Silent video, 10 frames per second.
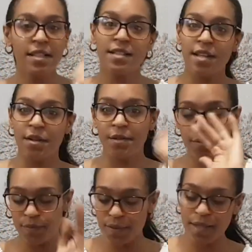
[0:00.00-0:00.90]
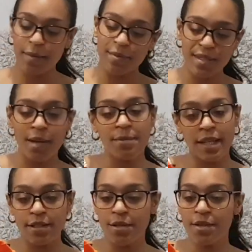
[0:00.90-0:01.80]
So some, some
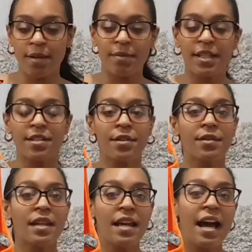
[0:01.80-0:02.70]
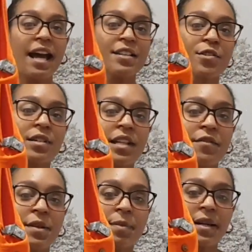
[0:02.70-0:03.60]
they do, some they don't. And it's got a
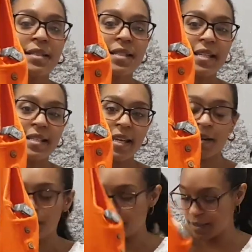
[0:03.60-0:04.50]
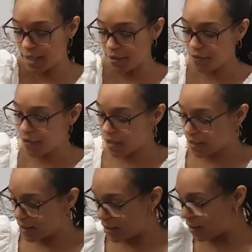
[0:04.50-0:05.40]
lovely button detail down the
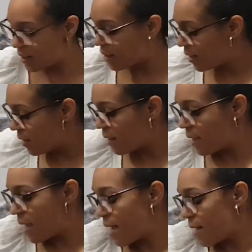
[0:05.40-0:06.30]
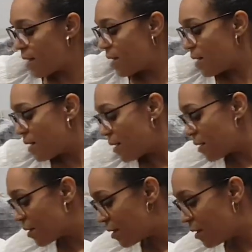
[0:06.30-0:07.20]
front. And,